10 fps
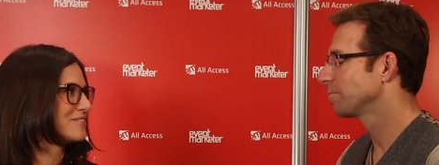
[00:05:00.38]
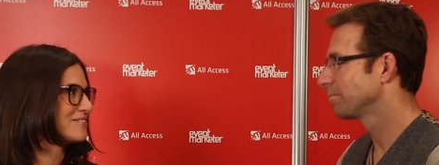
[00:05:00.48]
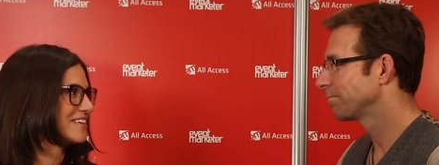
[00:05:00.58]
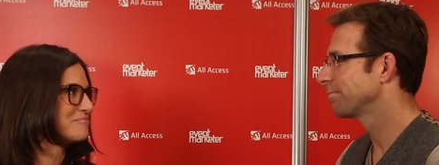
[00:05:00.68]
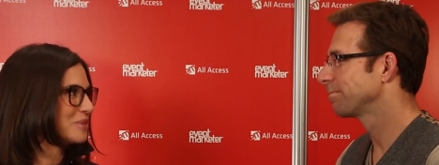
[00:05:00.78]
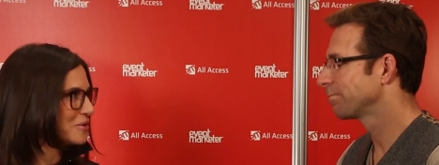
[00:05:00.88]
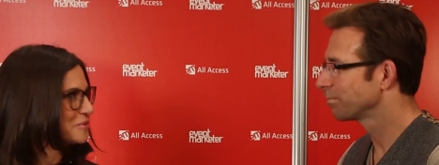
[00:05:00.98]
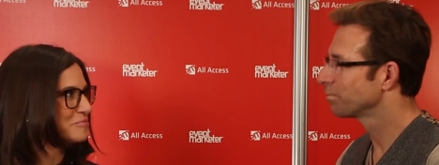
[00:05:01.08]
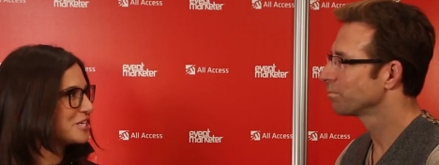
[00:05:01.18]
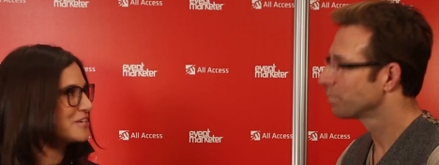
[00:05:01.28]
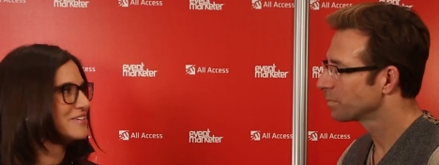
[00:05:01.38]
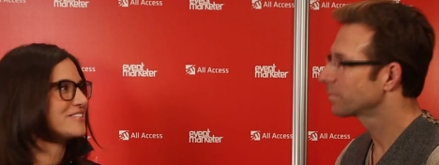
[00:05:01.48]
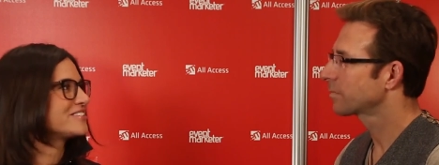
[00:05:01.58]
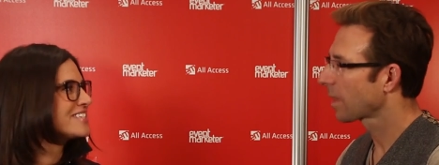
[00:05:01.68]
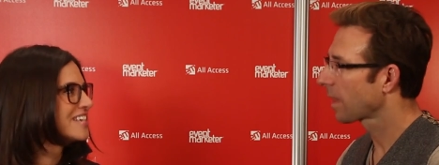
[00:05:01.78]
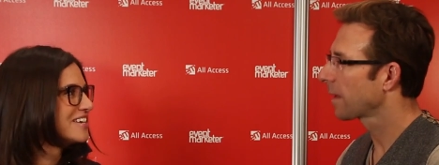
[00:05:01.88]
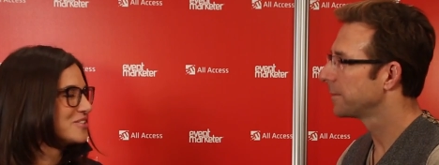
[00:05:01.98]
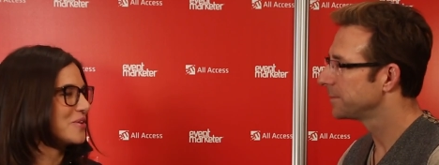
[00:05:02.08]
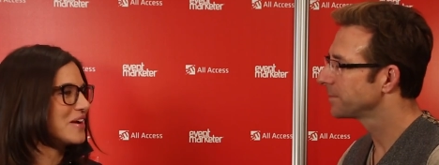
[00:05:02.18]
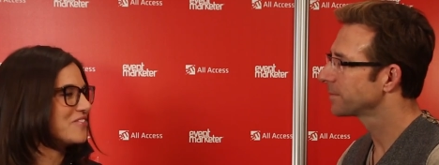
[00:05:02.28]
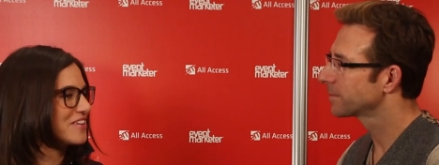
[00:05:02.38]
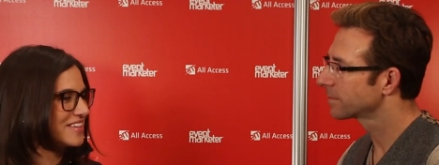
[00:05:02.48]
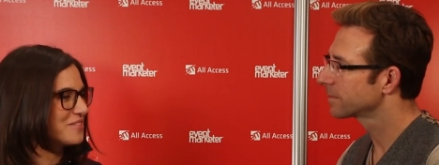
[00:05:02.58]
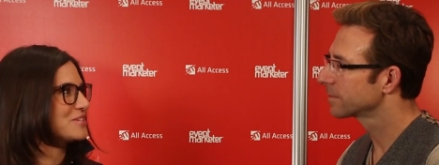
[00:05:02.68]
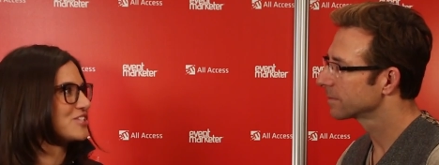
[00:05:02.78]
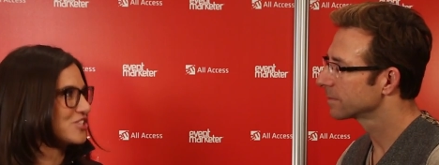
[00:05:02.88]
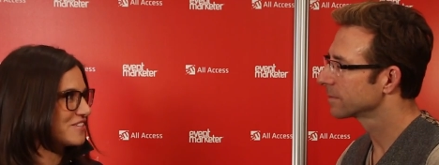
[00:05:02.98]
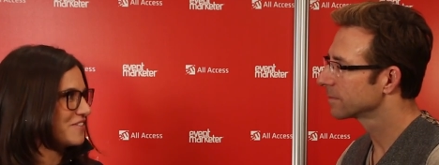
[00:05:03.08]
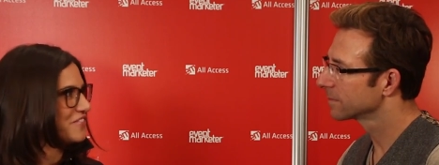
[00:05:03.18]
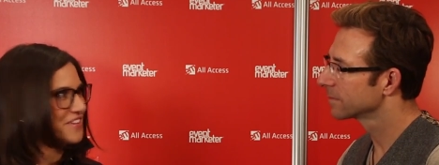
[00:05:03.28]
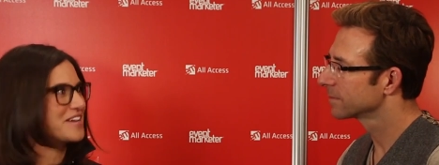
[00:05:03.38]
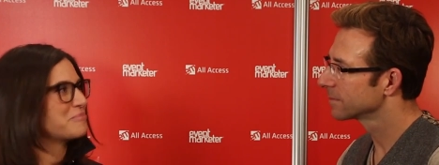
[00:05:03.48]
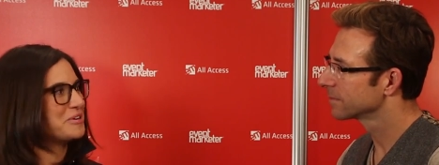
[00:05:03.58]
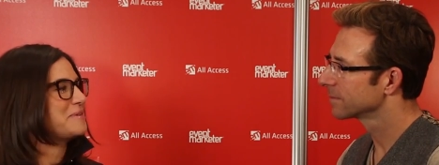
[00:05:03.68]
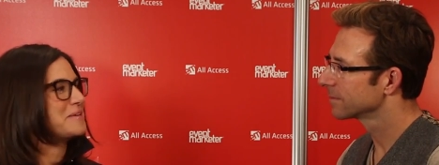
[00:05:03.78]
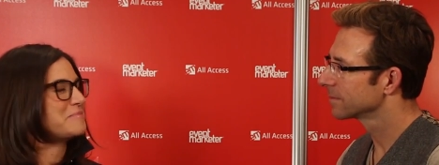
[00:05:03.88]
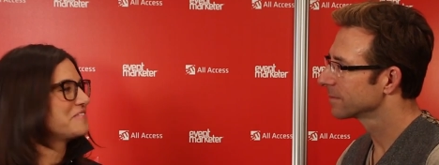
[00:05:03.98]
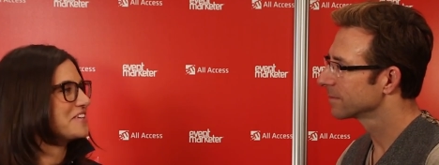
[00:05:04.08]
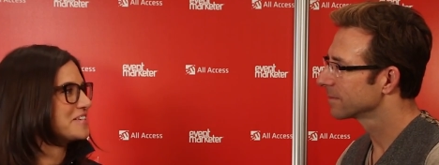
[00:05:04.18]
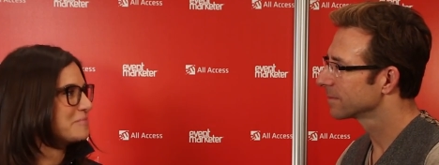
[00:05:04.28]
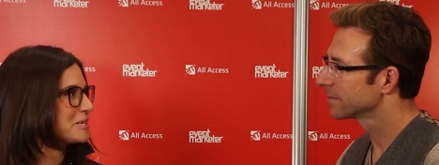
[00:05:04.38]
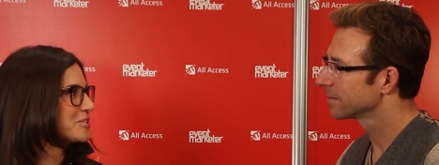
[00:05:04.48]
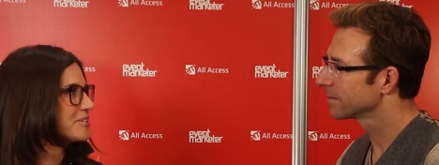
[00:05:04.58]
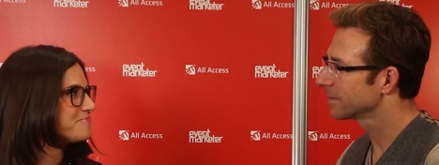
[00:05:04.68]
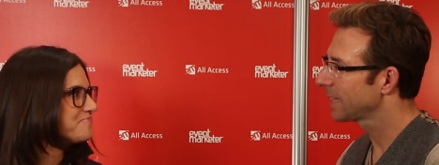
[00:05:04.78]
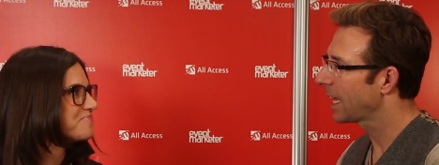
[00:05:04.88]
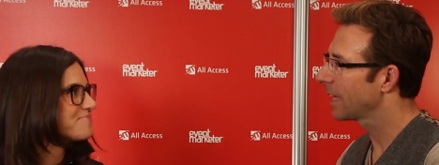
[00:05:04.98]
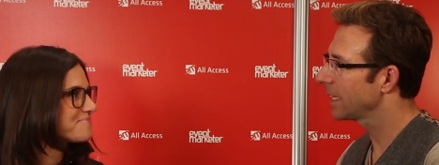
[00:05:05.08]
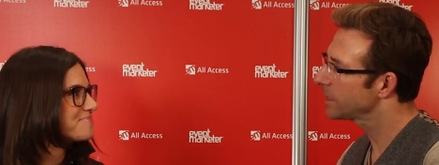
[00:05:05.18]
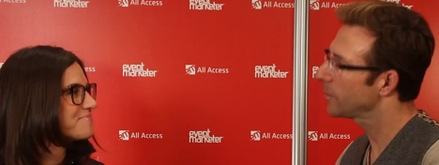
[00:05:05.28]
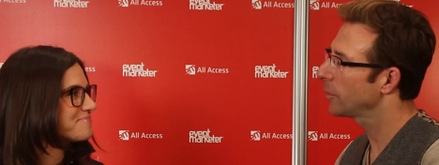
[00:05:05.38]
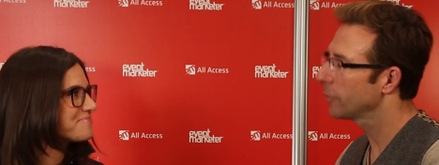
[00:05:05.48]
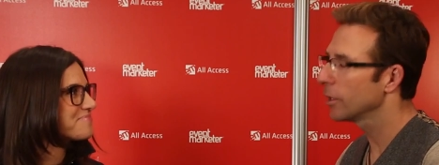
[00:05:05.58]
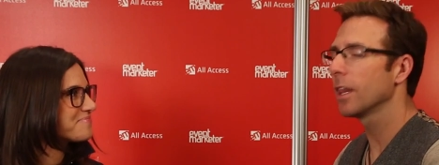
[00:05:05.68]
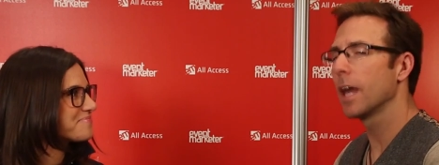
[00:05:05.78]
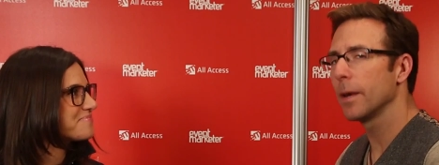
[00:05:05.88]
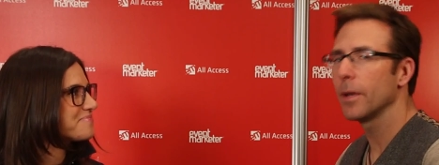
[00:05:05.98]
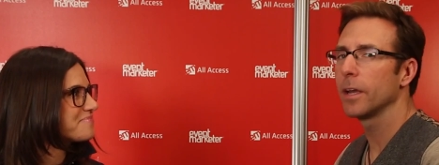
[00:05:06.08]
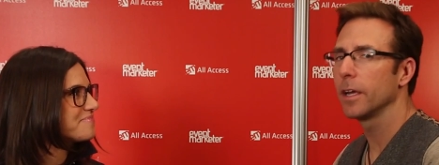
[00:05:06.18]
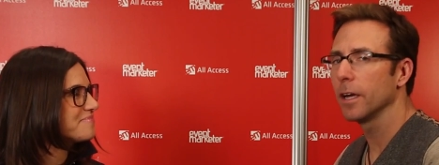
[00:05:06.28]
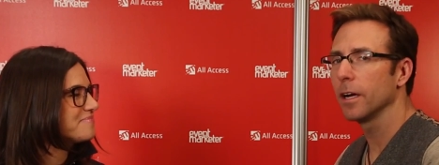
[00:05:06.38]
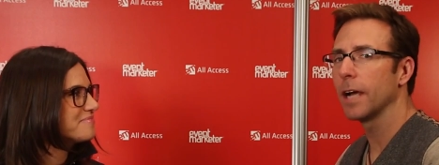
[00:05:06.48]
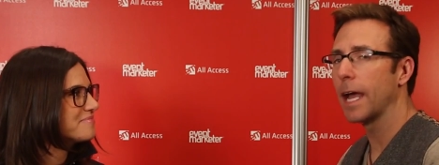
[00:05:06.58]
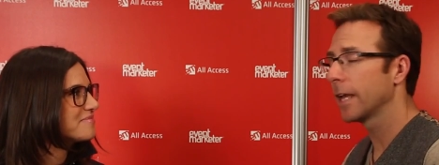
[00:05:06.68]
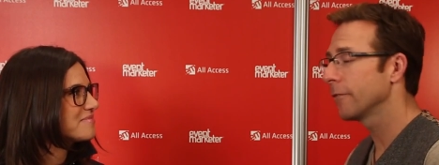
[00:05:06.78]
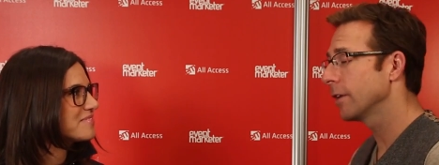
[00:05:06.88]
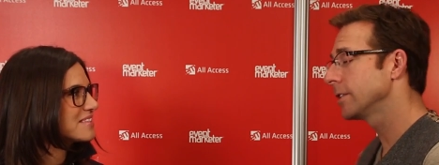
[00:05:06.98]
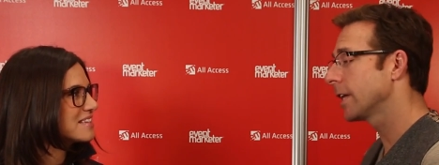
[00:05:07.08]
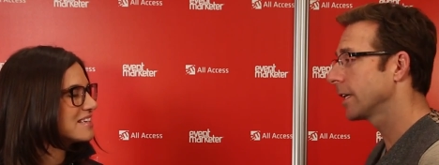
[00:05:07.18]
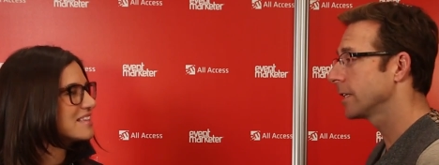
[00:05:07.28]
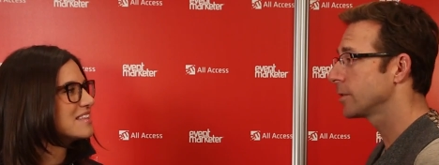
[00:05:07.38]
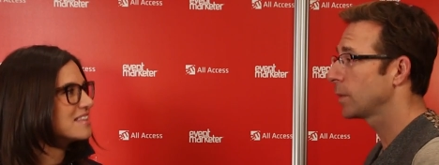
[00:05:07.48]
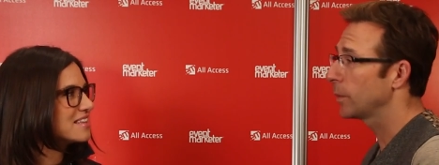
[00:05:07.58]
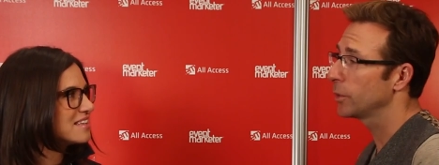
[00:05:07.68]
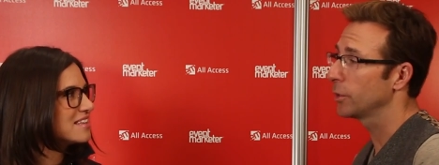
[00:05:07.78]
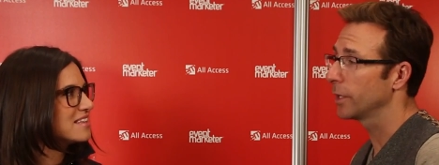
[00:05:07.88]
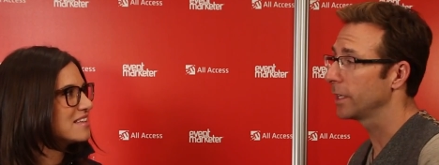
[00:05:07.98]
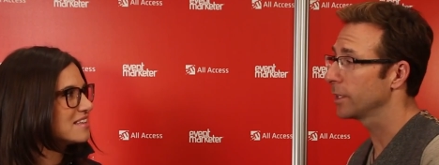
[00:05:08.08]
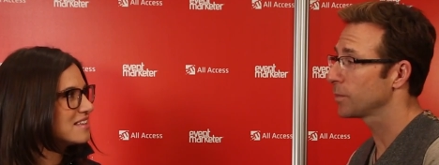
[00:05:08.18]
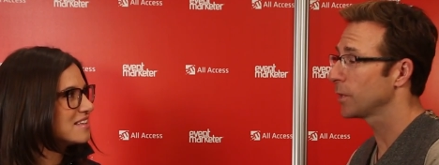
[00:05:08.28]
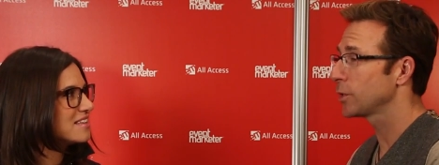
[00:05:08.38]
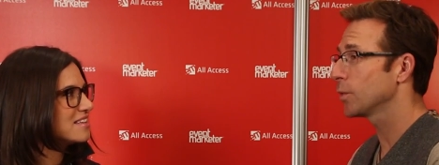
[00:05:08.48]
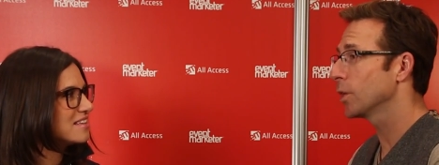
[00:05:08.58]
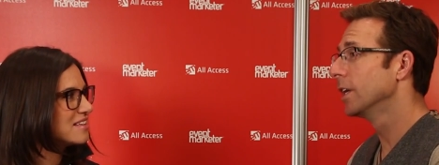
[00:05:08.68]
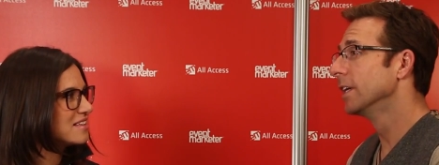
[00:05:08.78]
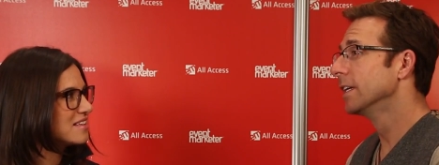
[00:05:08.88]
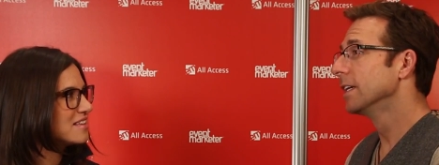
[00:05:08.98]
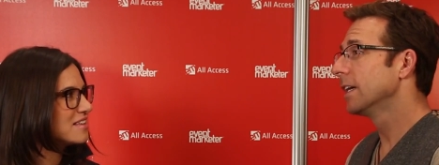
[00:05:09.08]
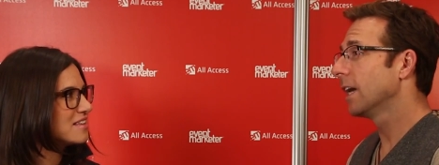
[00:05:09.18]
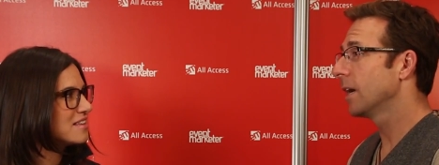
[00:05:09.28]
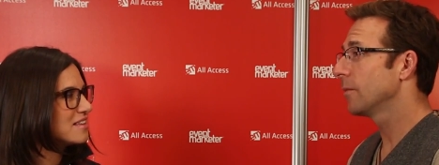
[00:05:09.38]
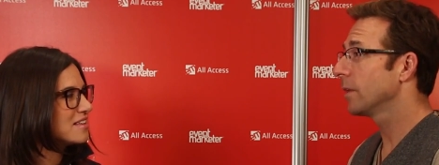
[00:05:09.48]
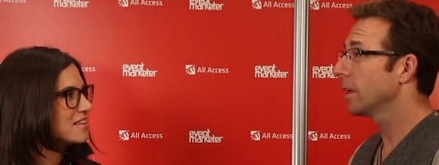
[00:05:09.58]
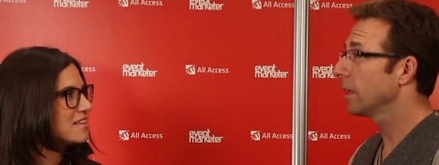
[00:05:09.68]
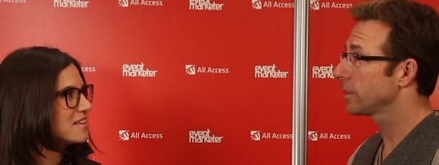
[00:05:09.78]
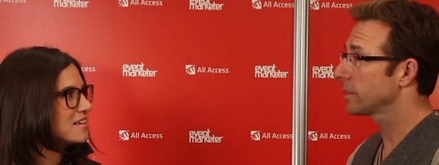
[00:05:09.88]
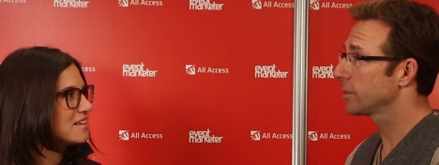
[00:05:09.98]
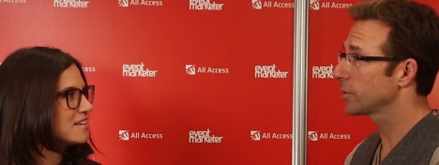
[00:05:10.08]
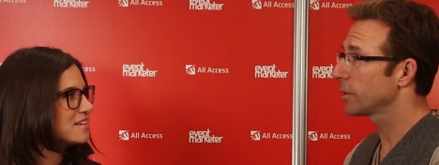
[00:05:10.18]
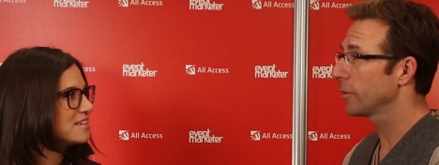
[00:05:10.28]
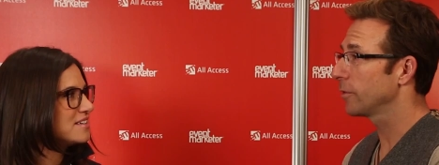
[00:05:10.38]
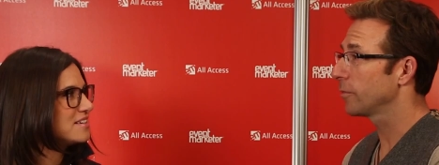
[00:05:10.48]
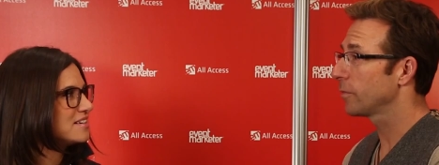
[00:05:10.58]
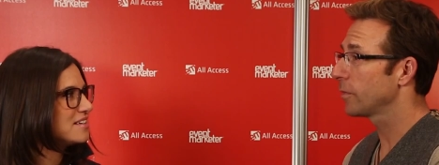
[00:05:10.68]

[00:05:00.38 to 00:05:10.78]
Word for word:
Speaker 1: rather than ballroom chairs. So everything was just felt very premium and very special.
Speaker 2: Yeah, that's something we've heard a lot about here at Event Tech: is people doing this much more um, it's the sort of the,